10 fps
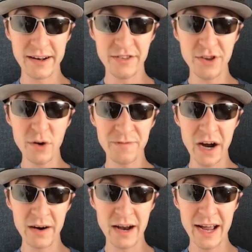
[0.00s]
and so
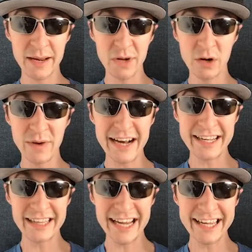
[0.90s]
far, I am
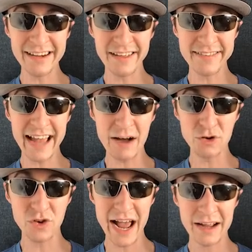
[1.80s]
already liking the
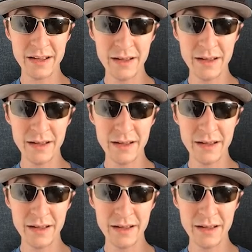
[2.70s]
soundtrack.